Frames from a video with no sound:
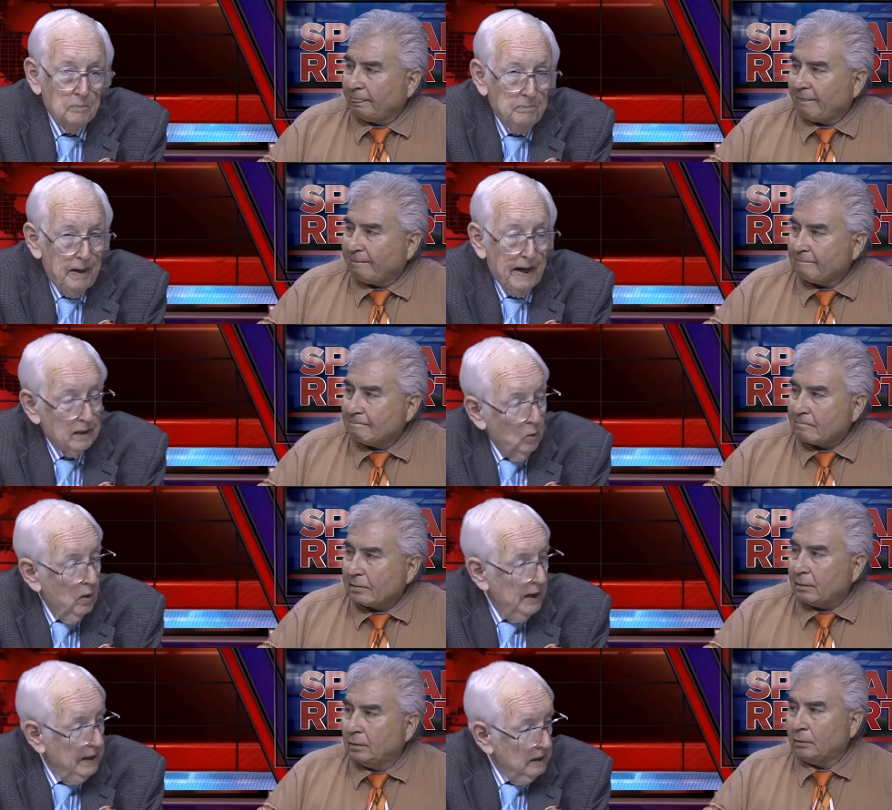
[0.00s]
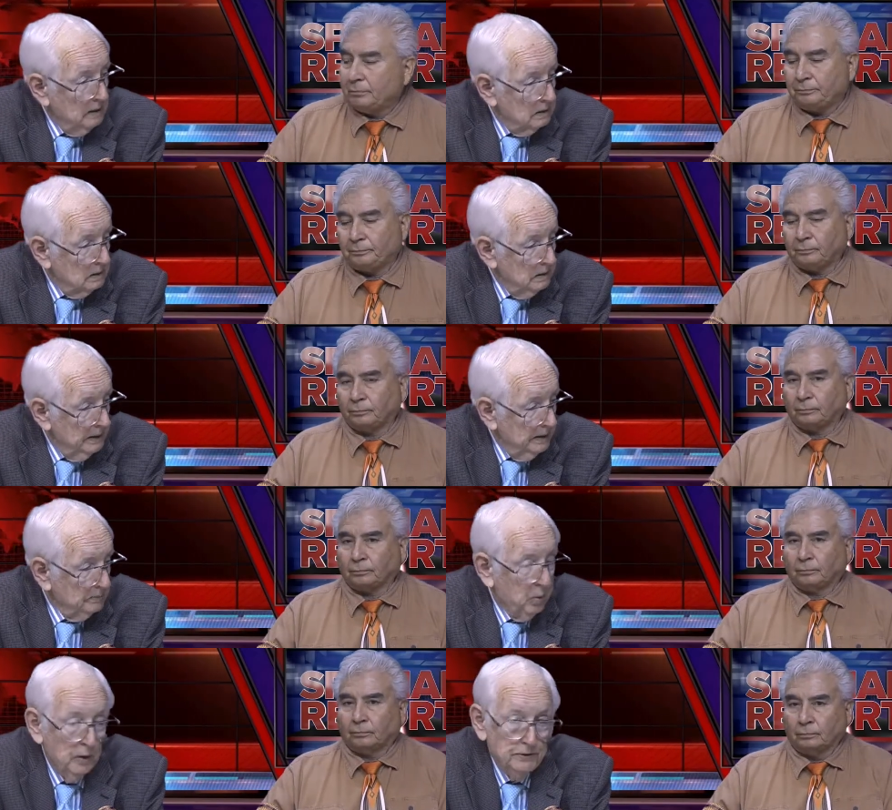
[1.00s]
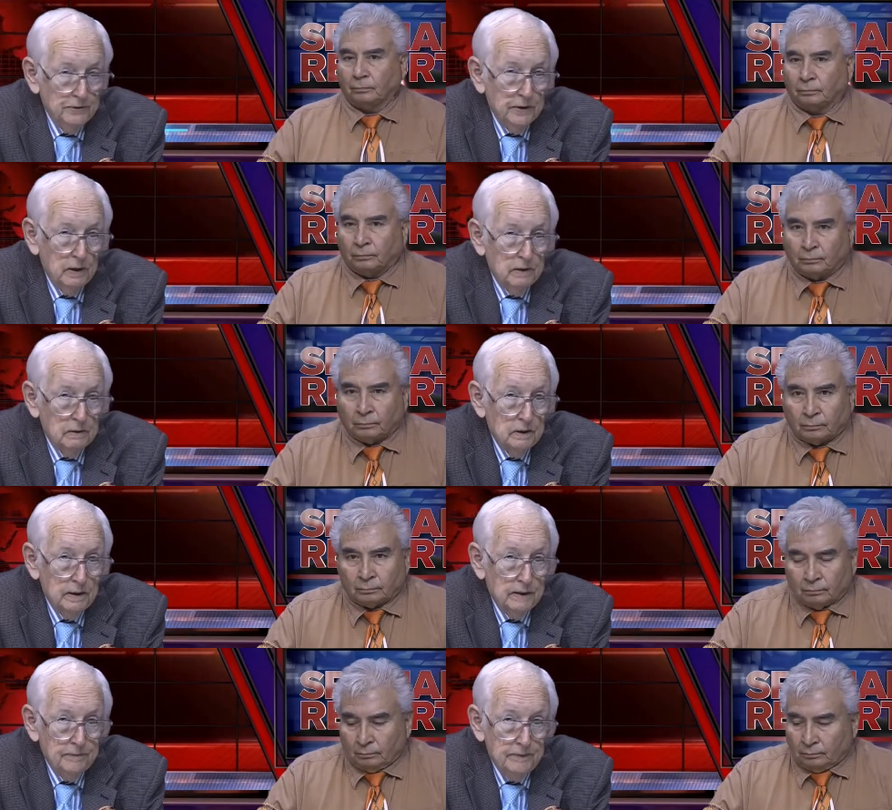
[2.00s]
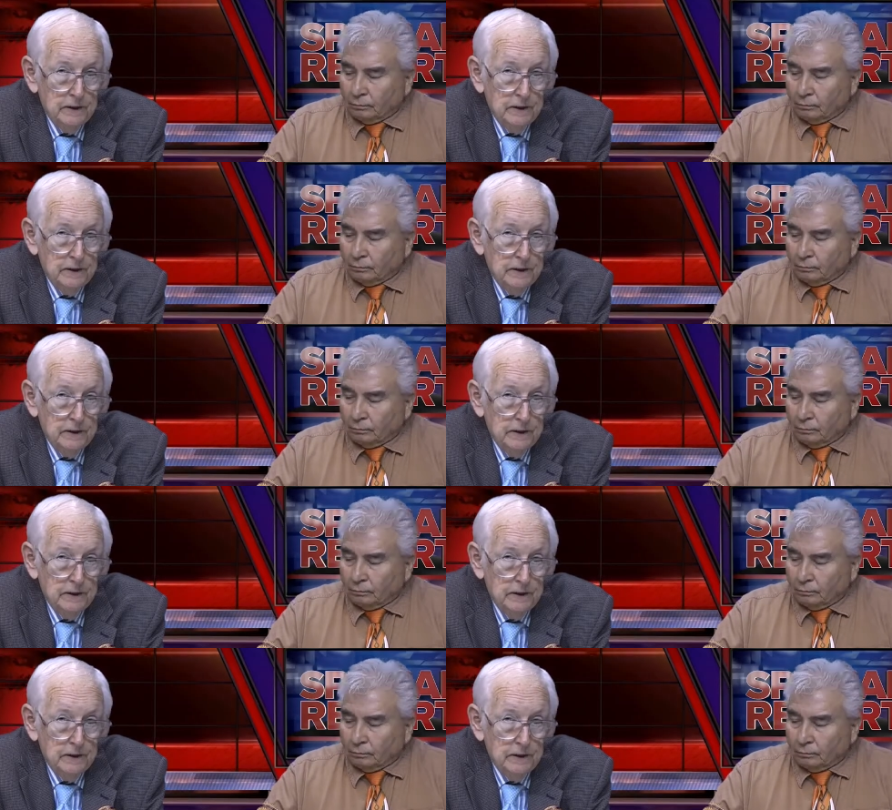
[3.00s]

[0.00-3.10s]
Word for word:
Speaker 1: Back away and point your gun. And if he